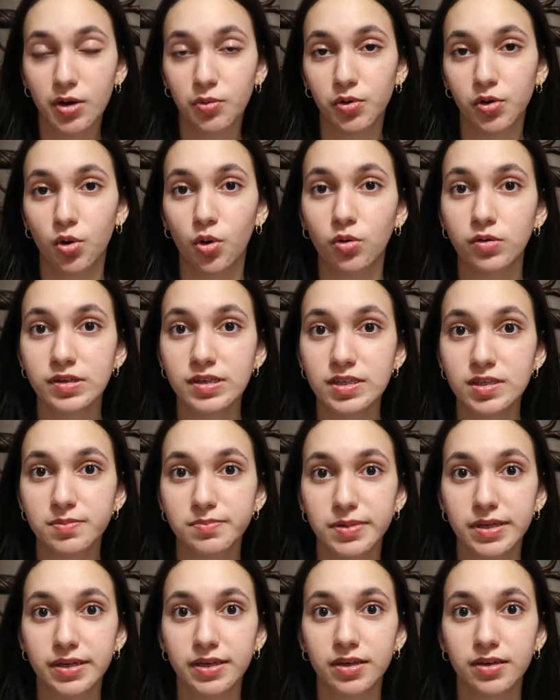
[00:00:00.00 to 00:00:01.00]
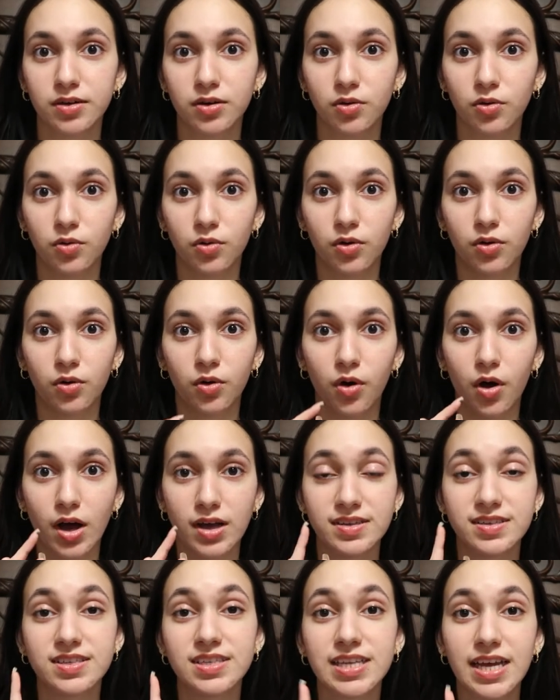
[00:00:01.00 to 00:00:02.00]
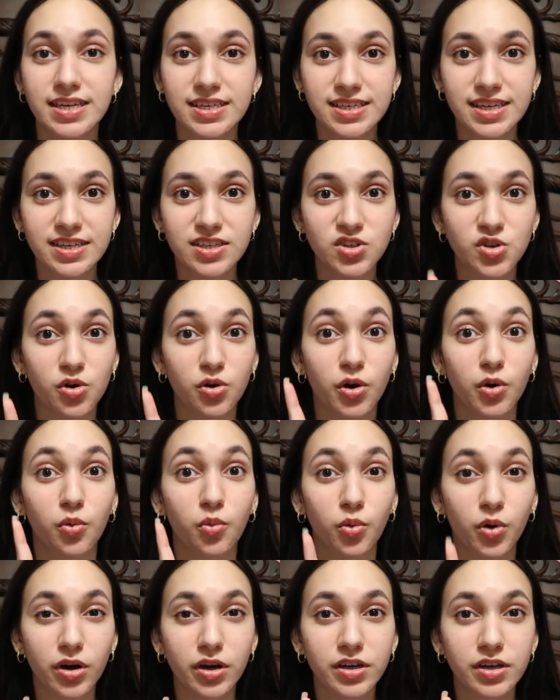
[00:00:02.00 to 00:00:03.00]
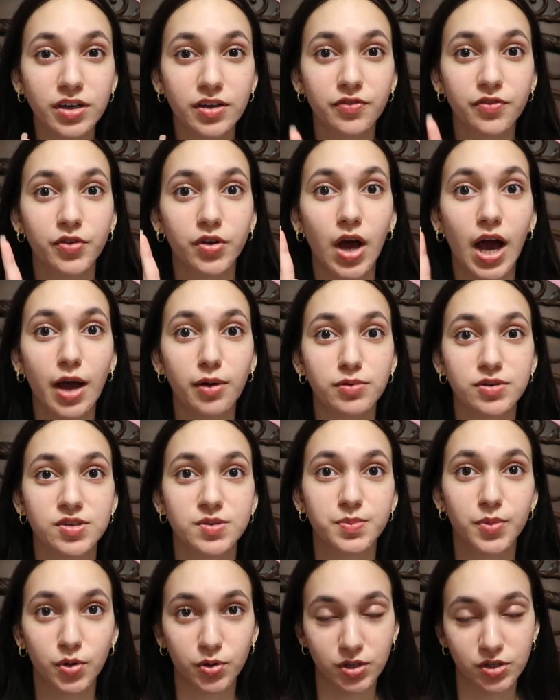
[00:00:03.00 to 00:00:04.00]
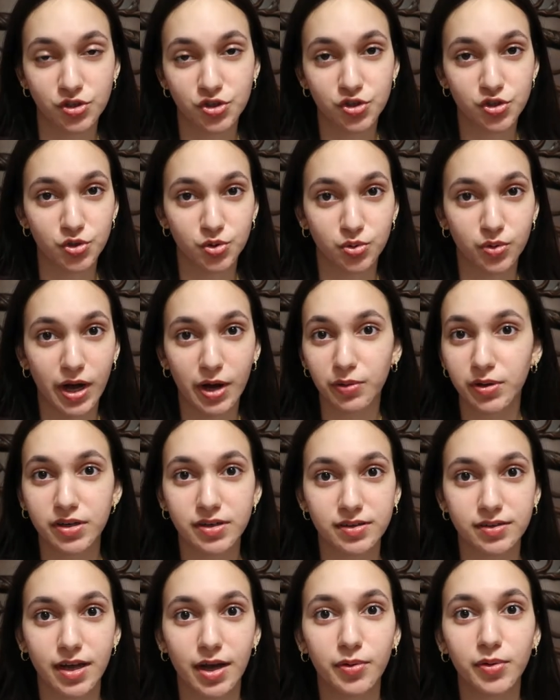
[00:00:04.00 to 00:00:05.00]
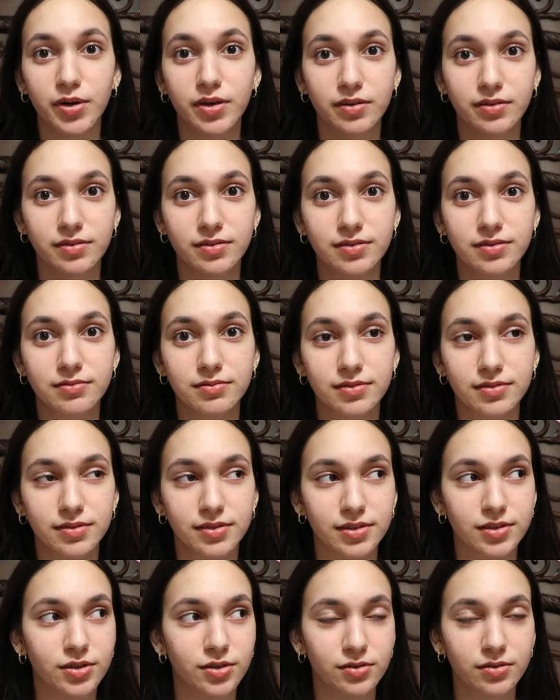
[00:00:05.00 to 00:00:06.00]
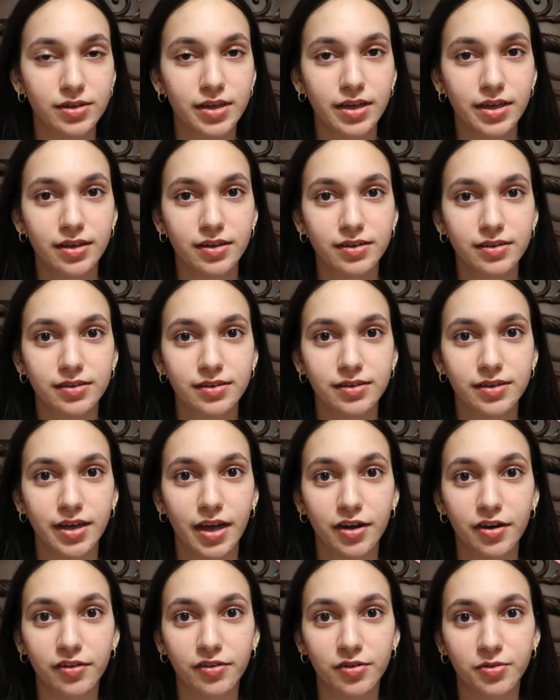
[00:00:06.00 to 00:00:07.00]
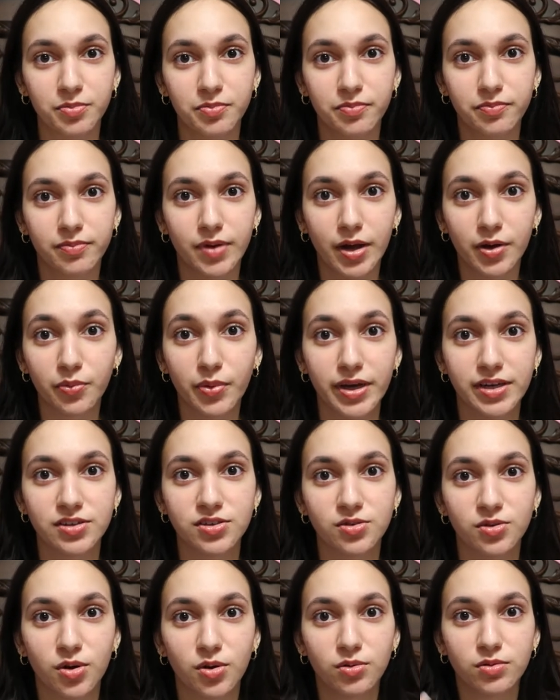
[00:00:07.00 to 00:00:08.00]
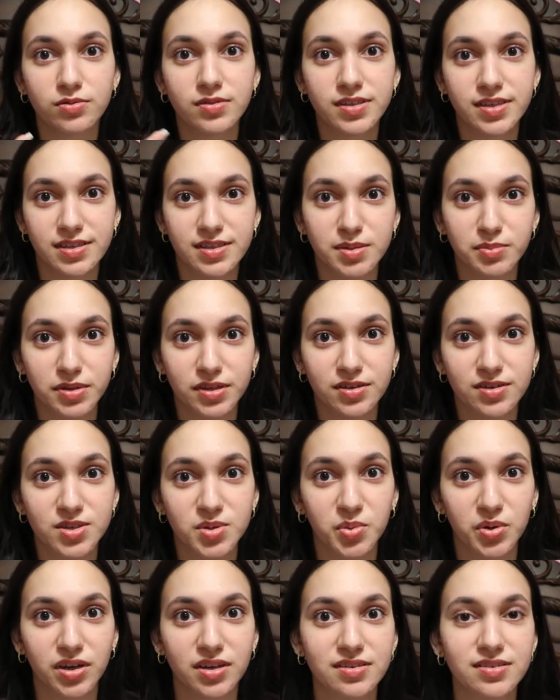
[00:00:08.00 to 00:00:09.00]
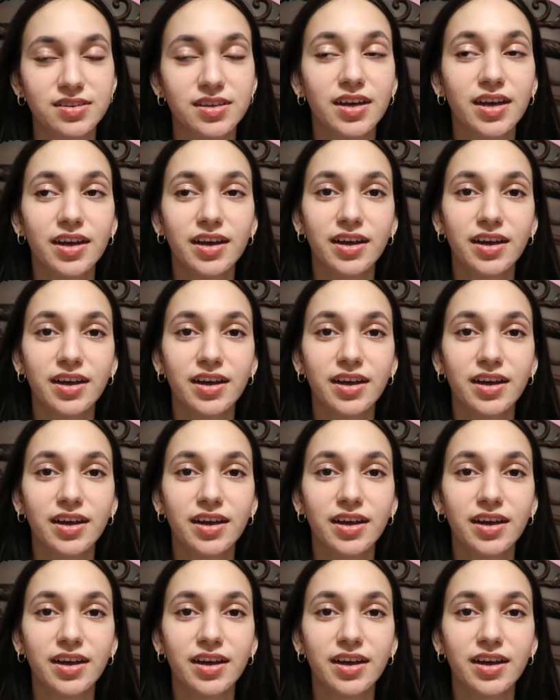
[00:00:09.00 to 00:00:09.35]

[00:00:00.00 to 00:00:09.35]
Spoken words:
I would only speak a sentence or a word if I was spoken to. I wouldn't, you know, get out of my way to go say something to someone else.